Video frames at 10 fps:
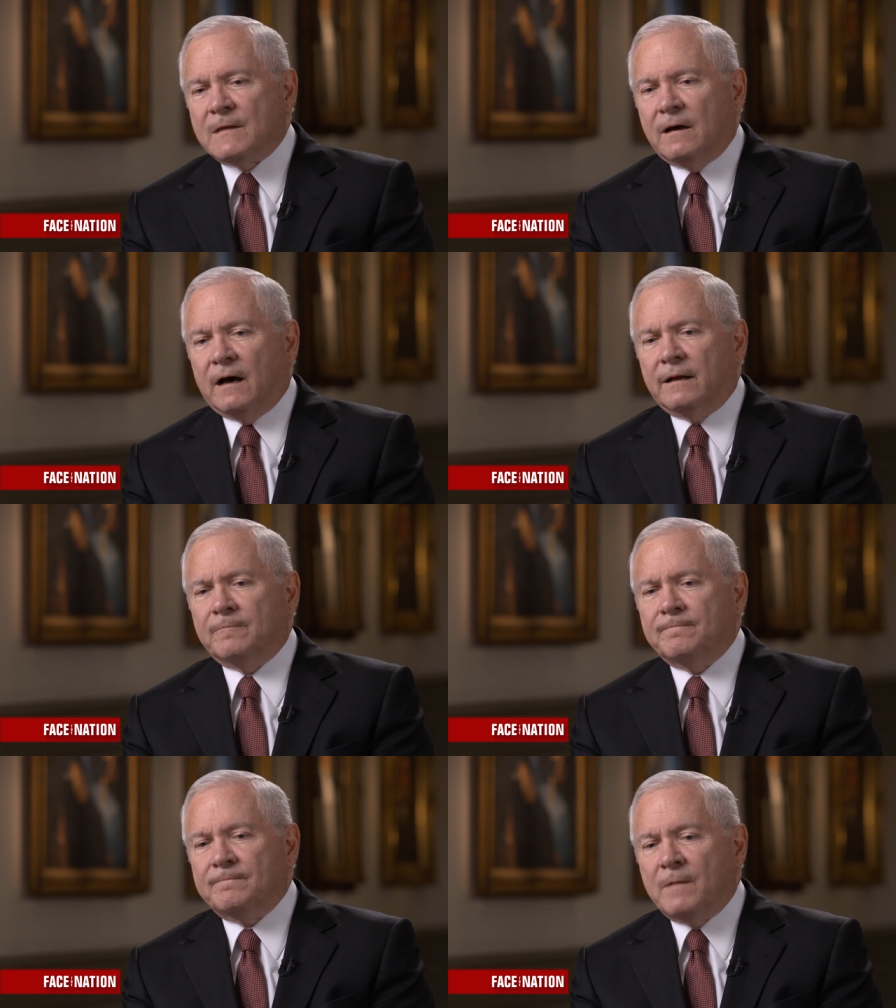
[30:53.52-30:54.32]

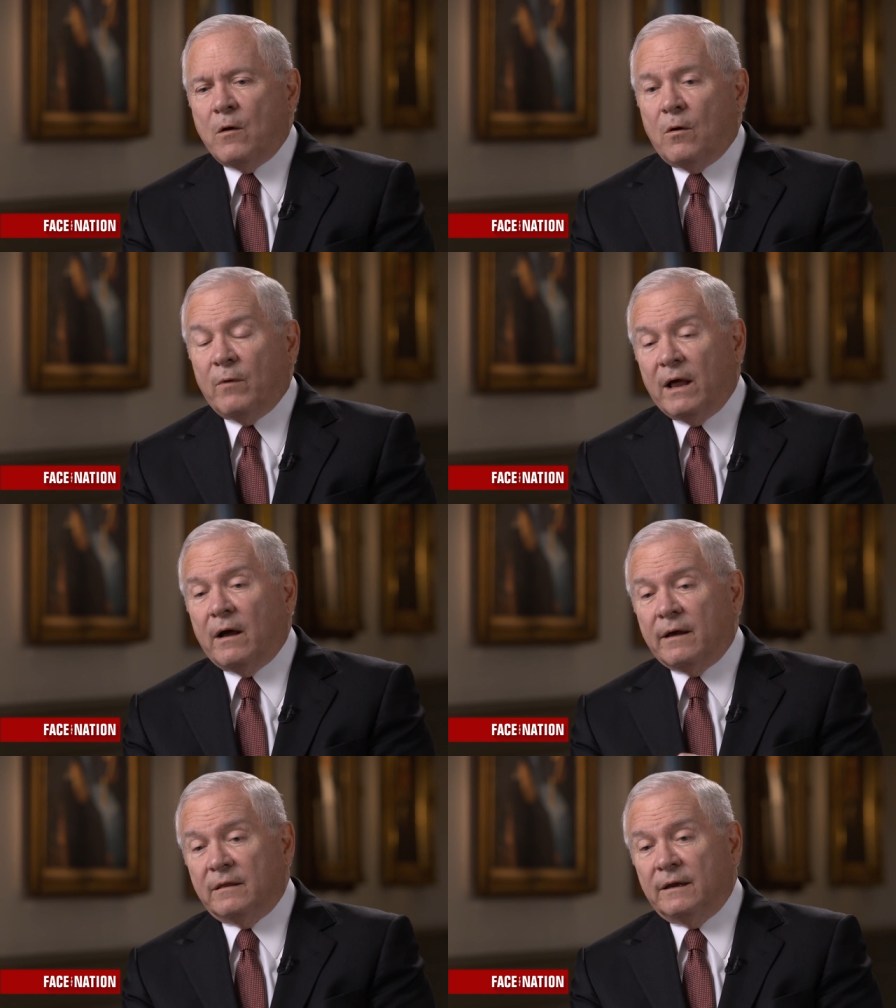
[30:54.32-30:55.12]
Um, well,
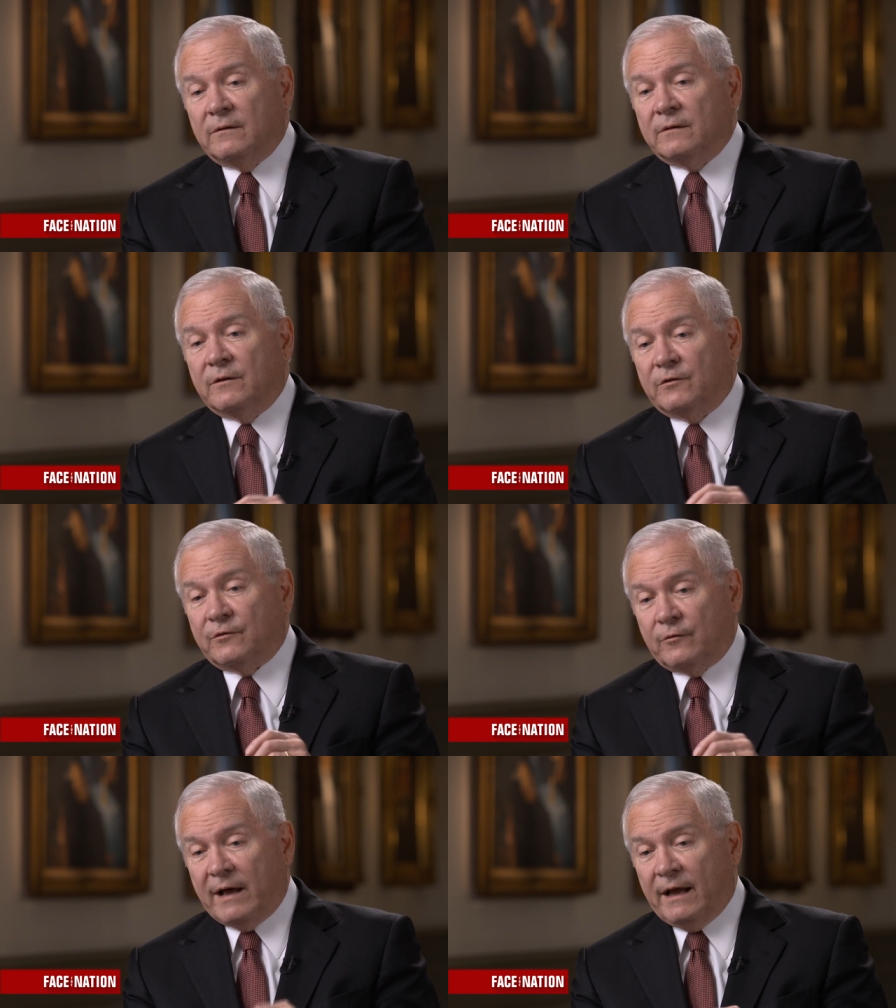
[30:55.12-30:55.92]
I think that the
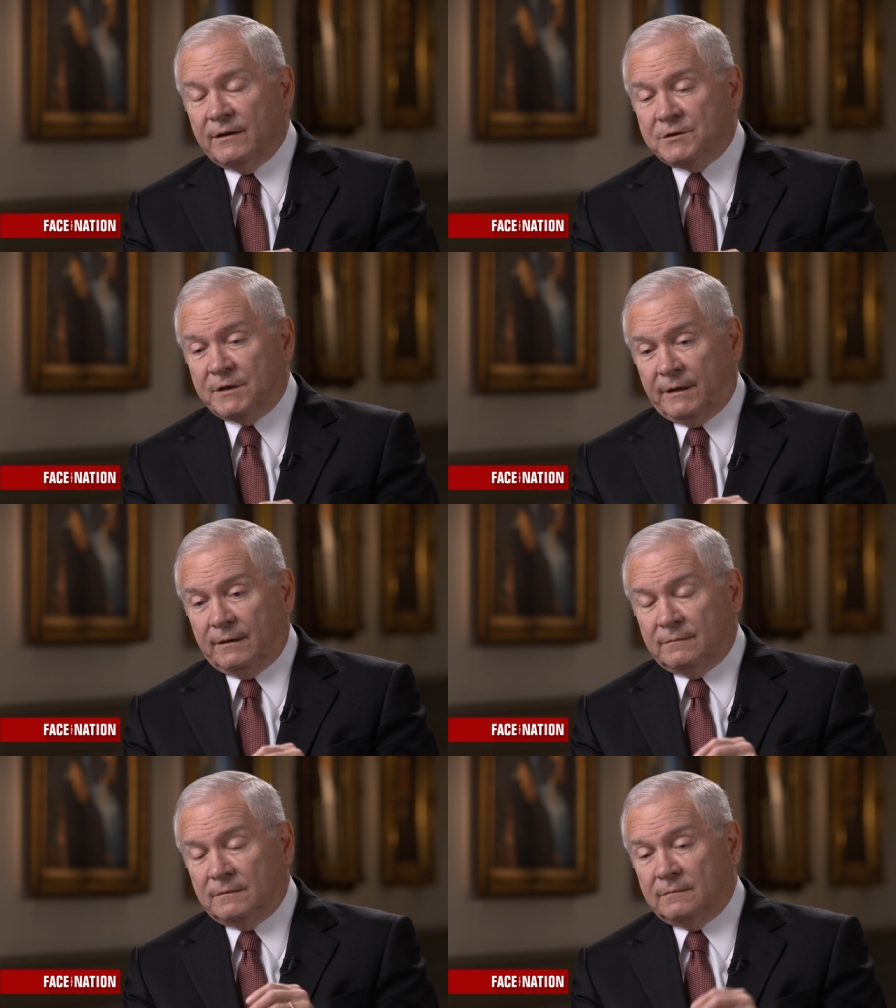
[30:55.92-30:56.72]

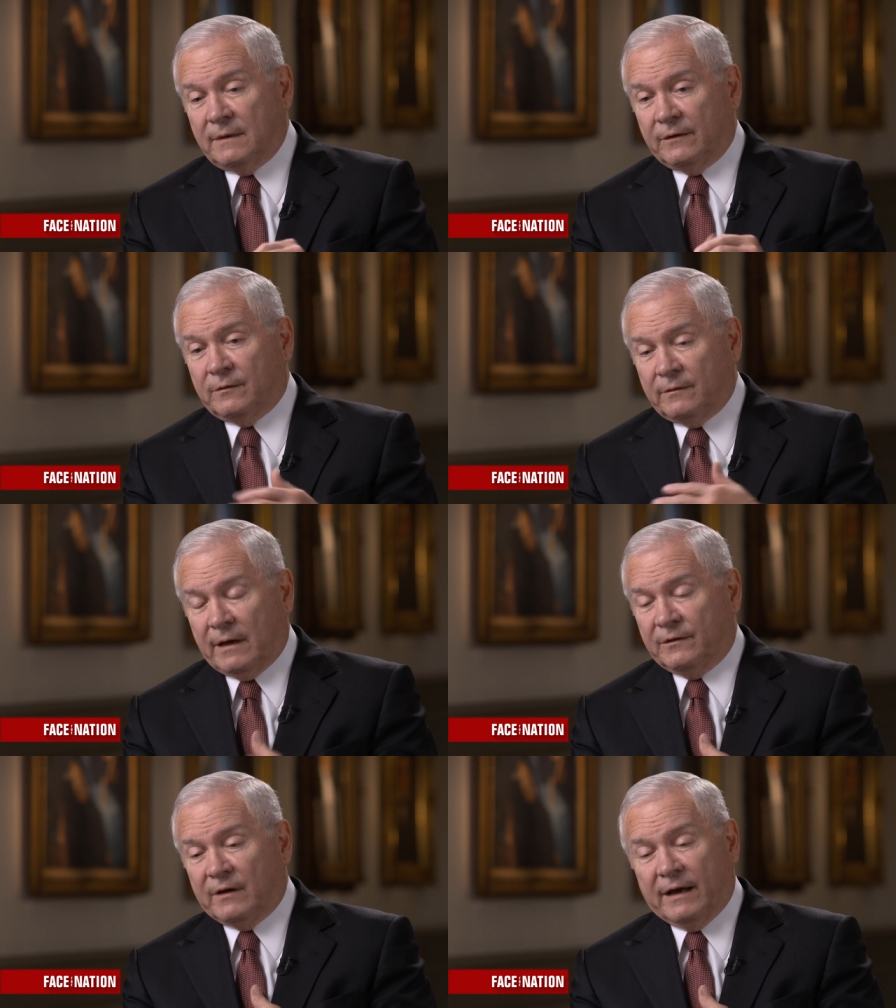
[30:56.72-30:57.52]
strategy, as,
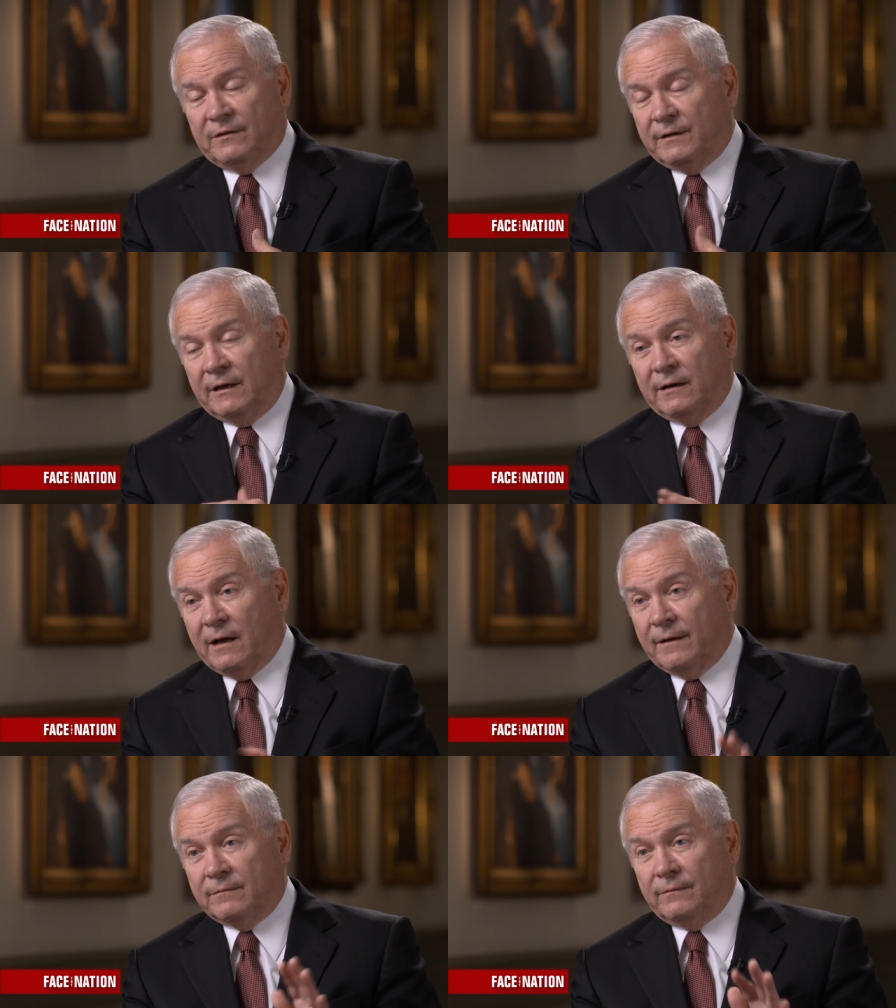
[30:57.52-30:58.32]
as I see it, and
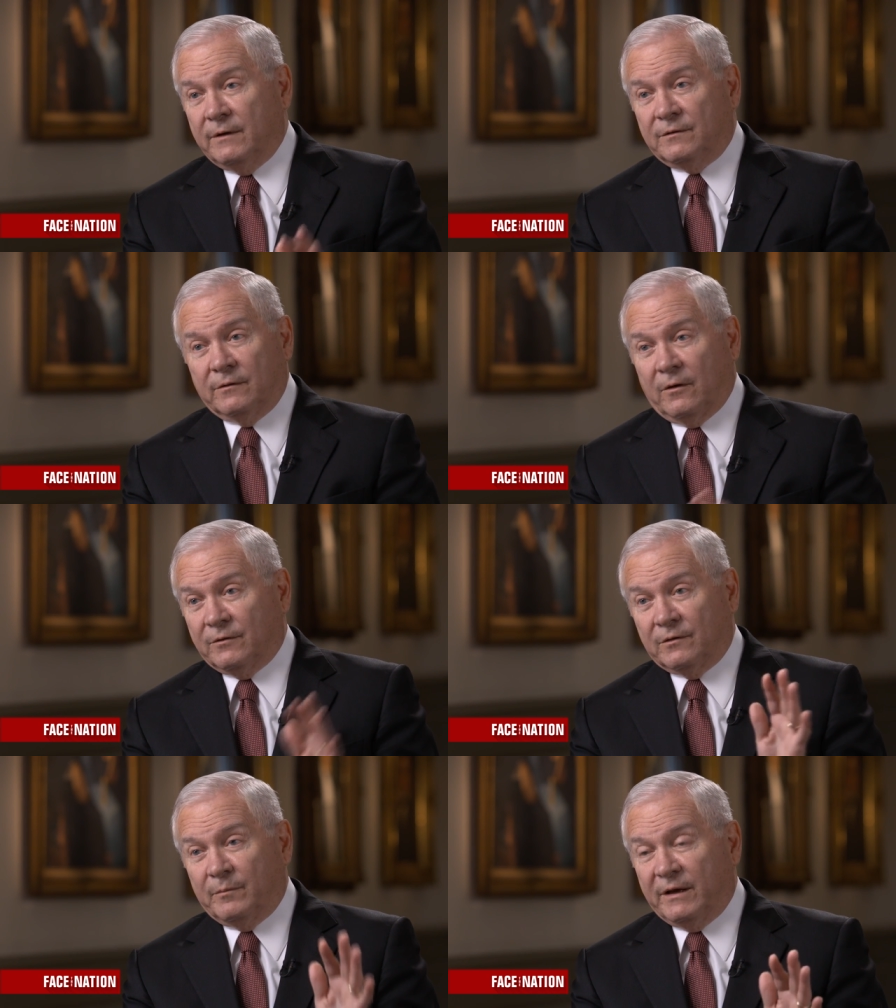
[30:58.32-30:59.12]
I've, this is all
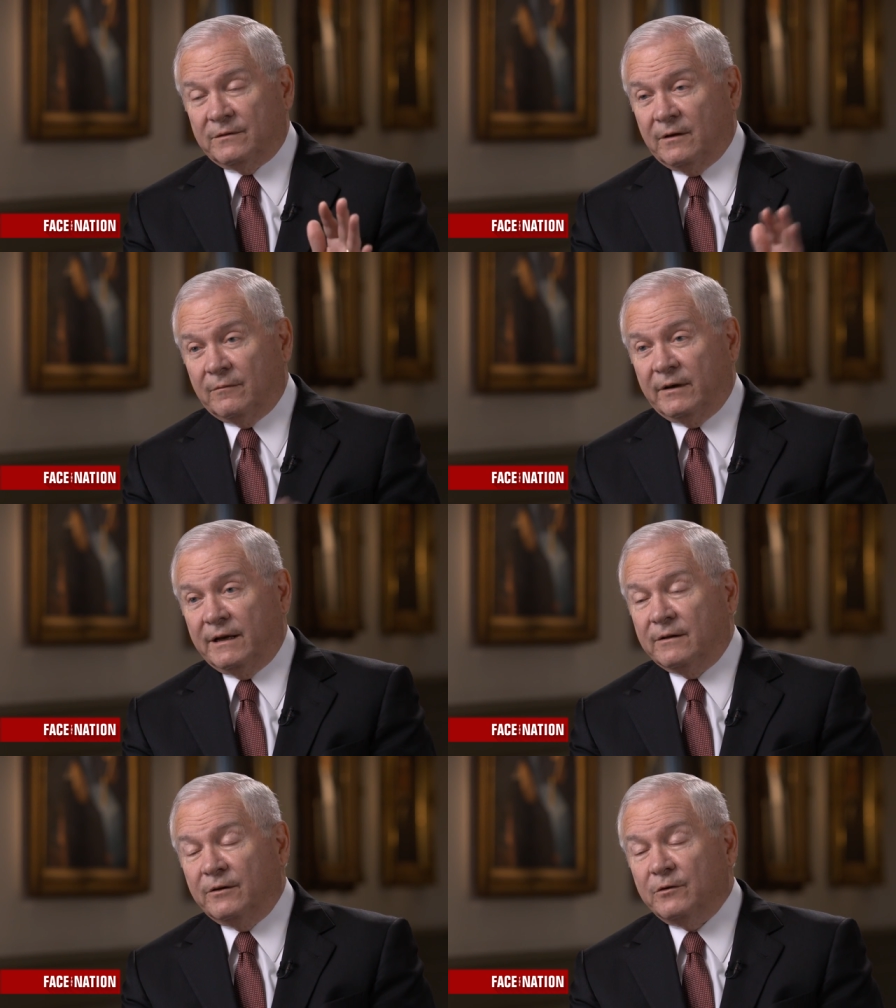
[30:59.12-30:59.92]
just based on
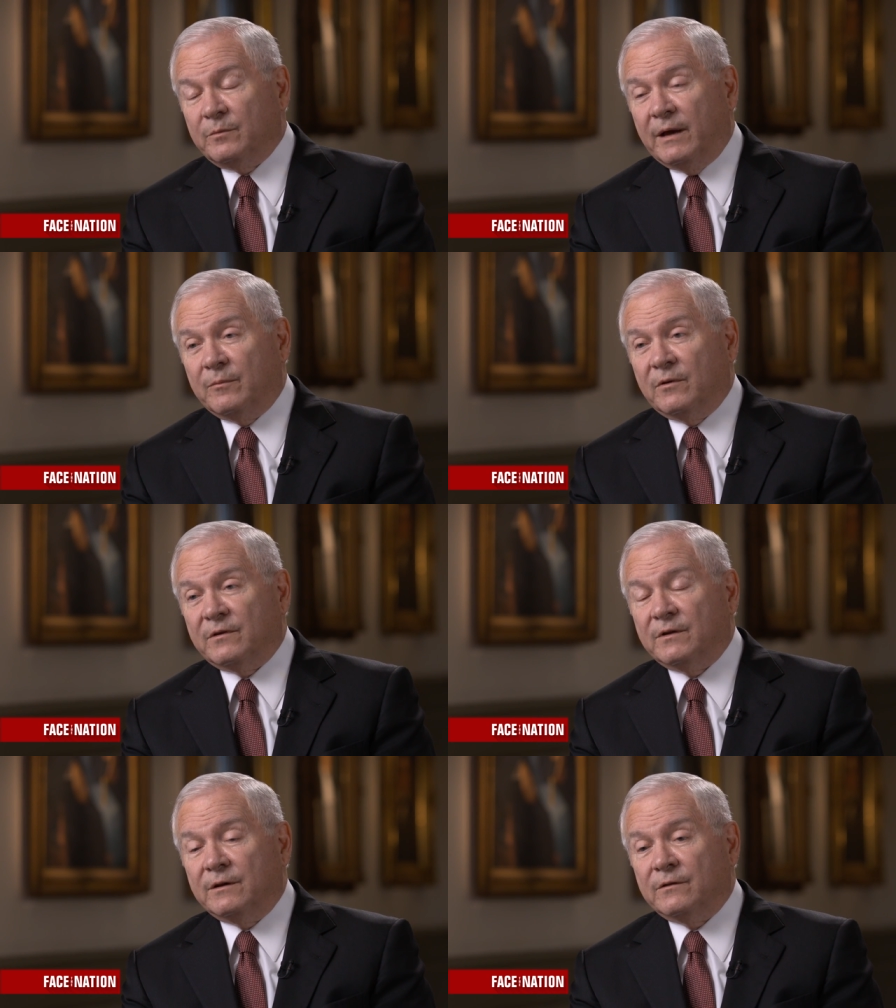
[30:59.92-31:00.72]
reading
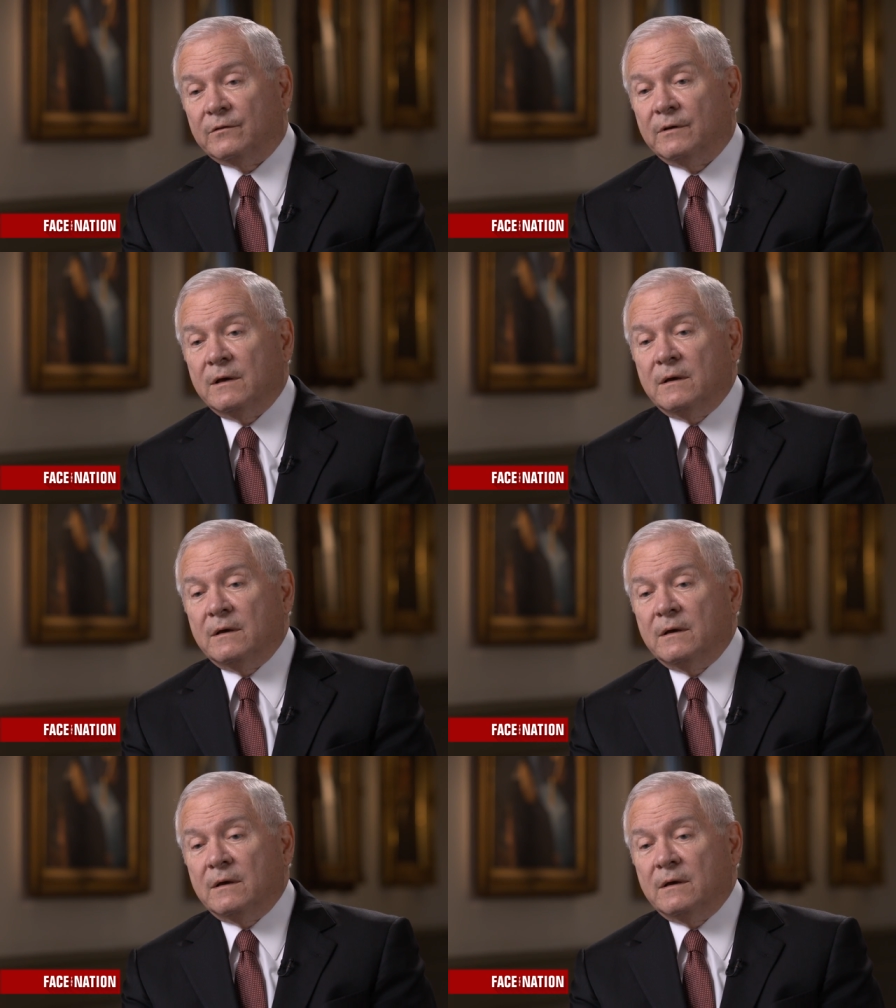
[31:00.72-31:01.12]
newspapers, is,